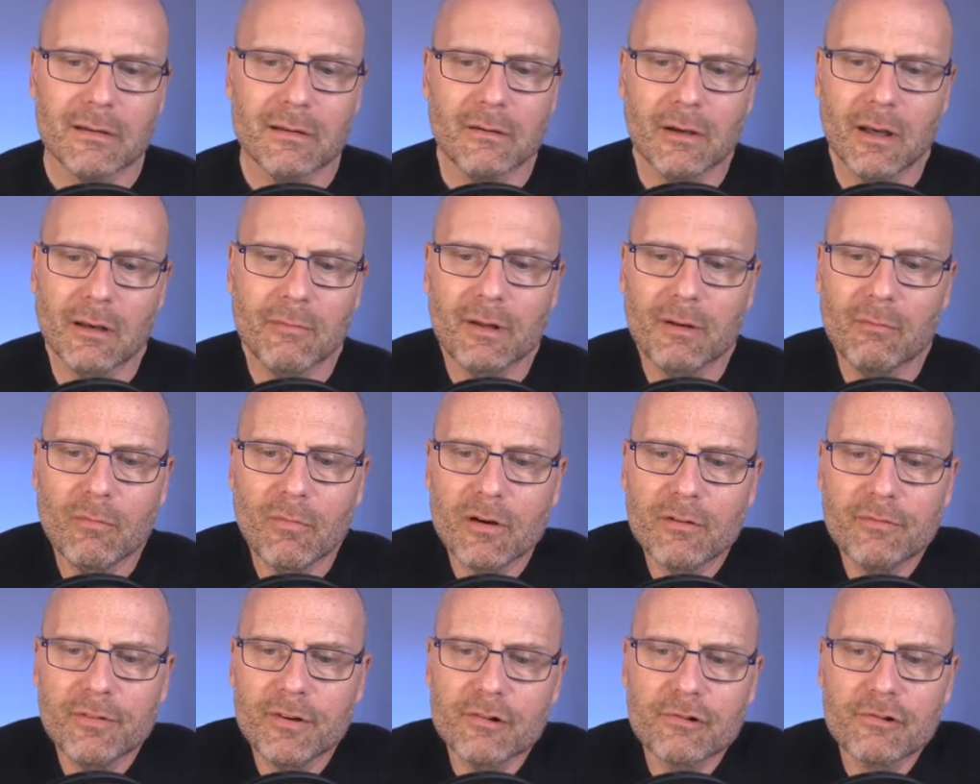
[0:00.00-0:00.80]
I mean, what
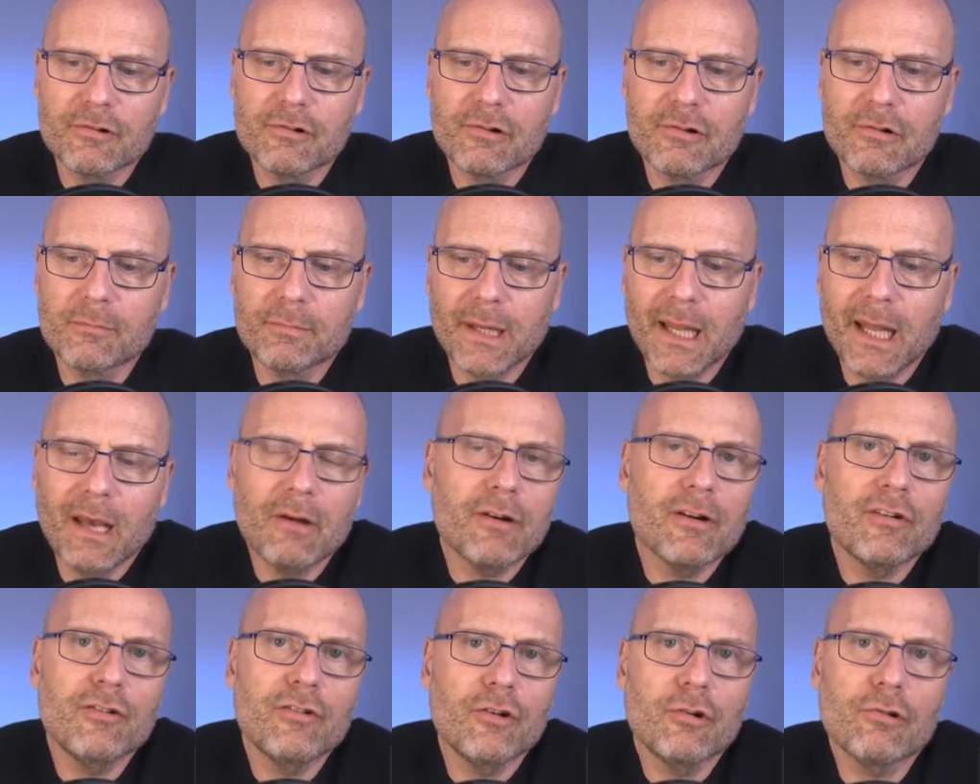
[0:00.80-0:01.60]
if he
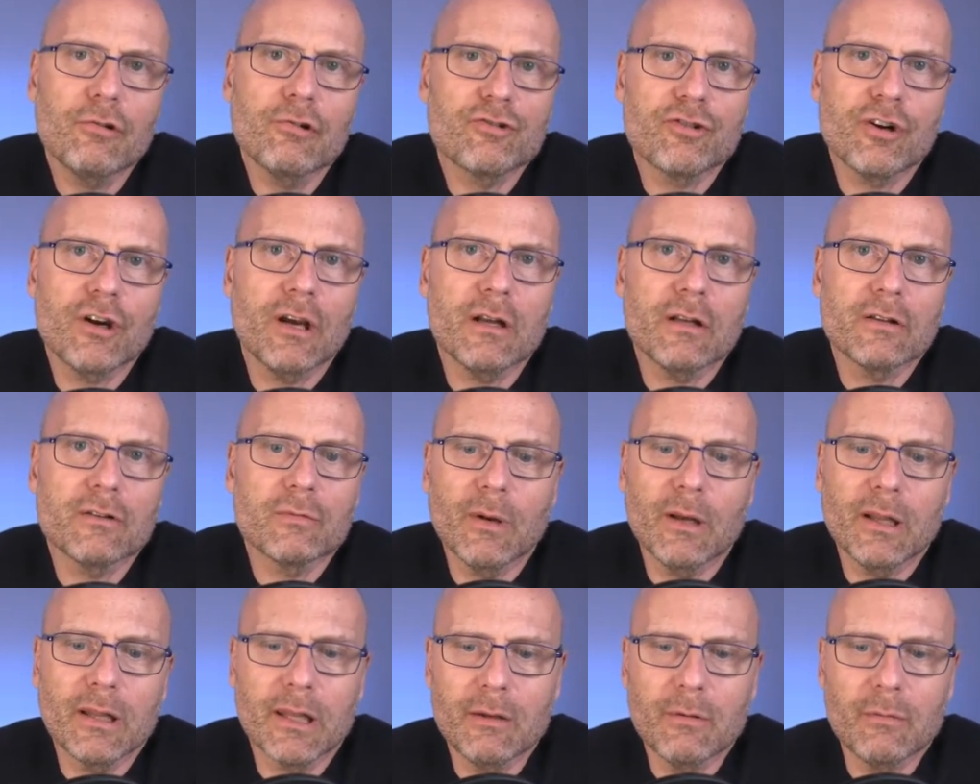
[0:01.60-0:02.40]
plowed into your child
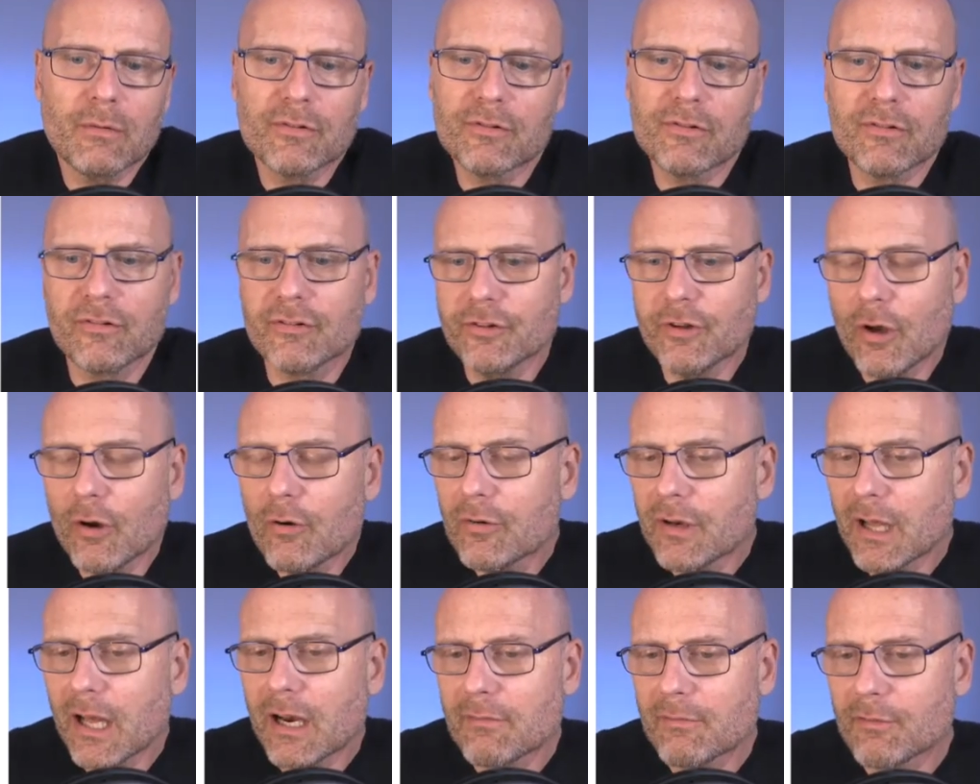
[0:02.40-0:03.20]
while he was
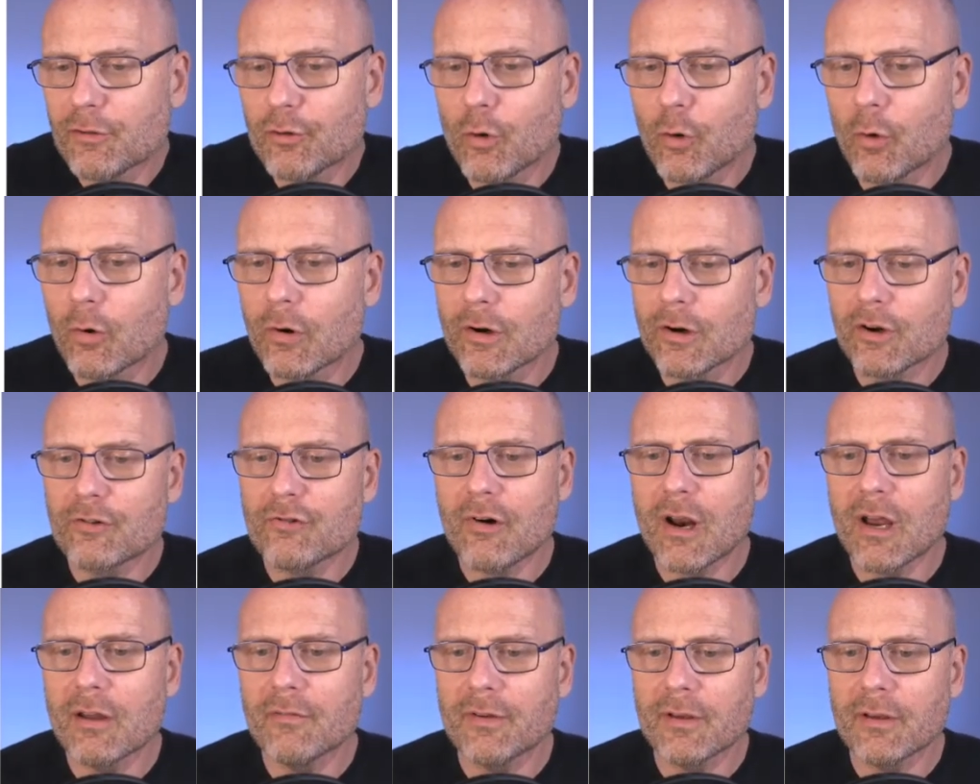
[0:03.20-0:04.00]
stoned out of his gourd and
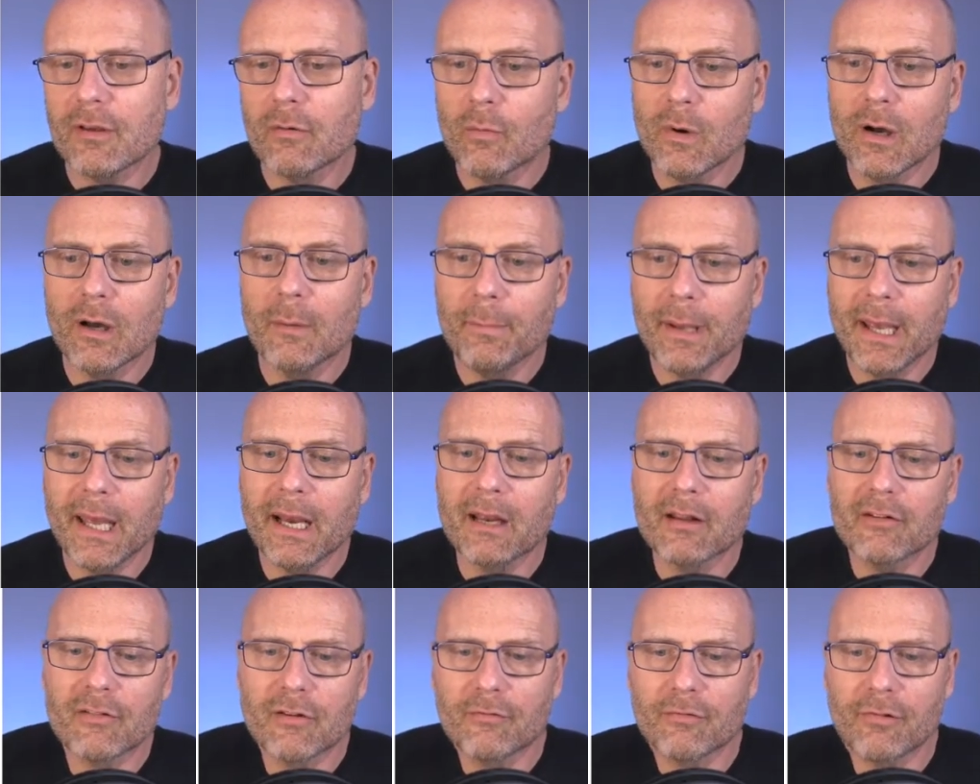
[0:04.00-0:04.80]
driving, while
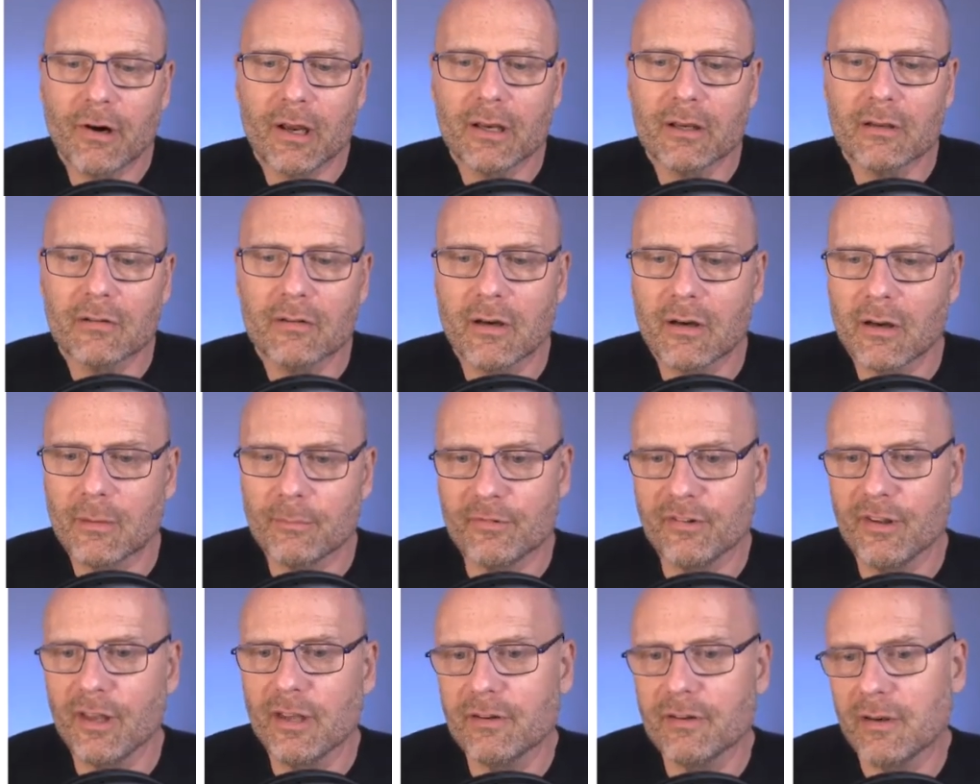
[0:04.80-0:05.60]
panicked and frightened and
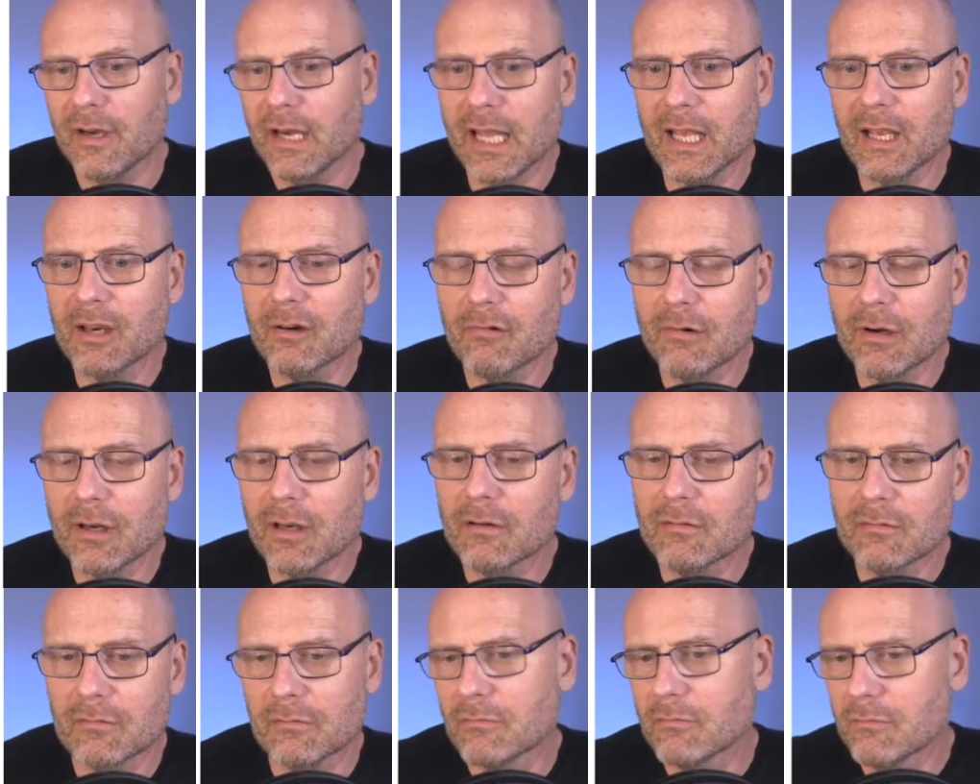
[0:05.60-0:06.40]
upset and angry
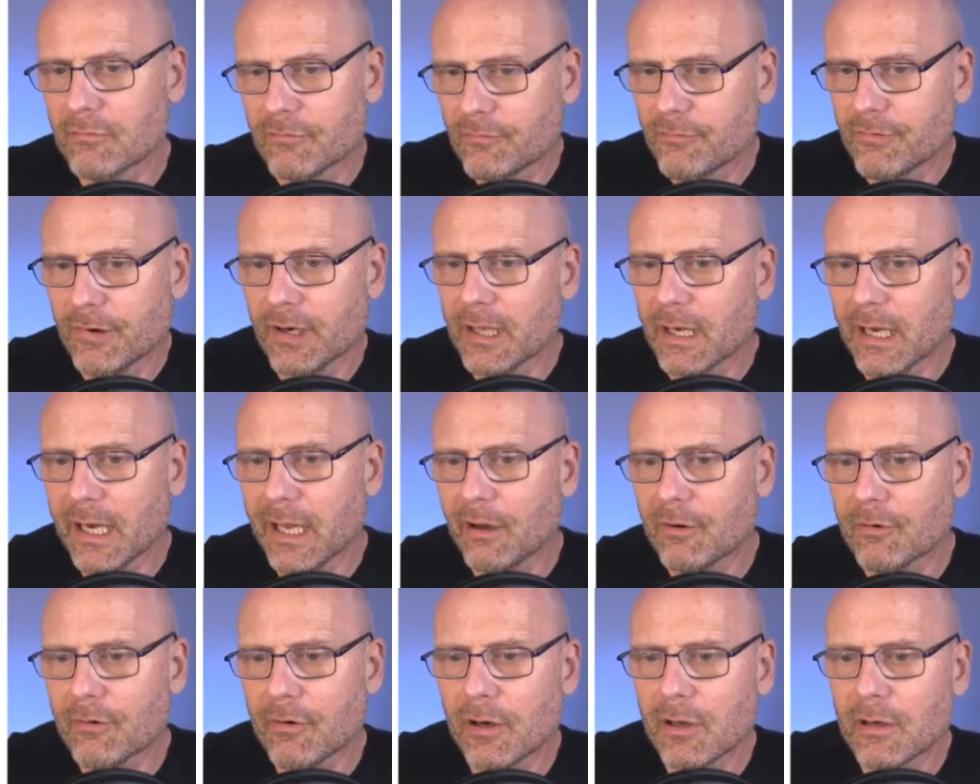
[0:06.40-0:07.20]
and freaking
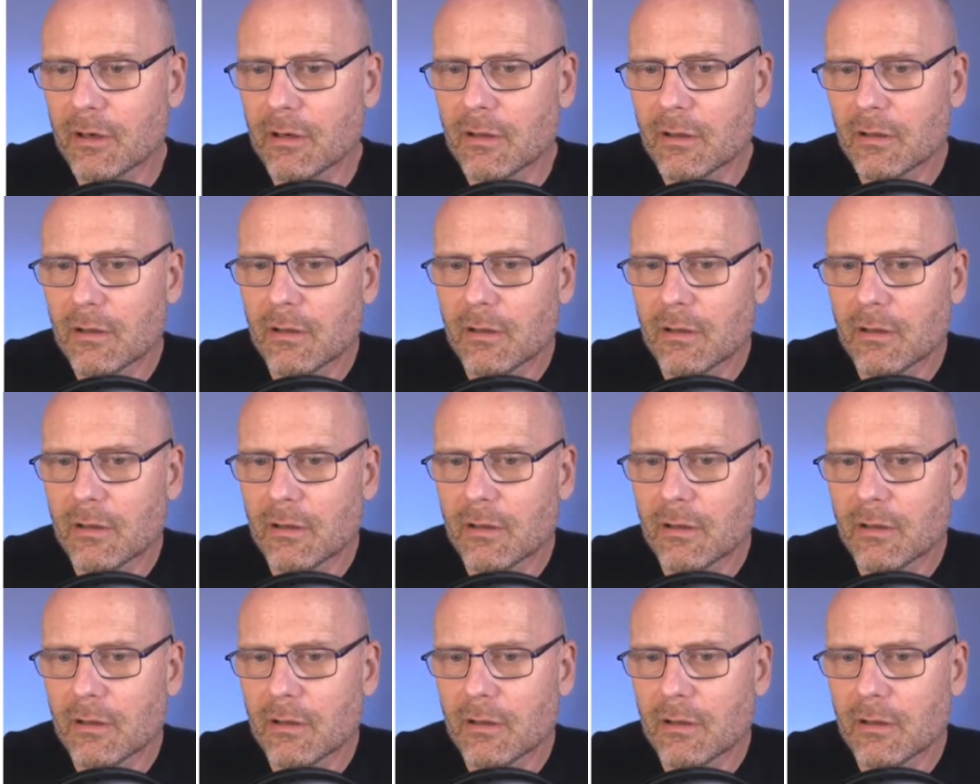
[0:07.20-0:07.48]
out, right?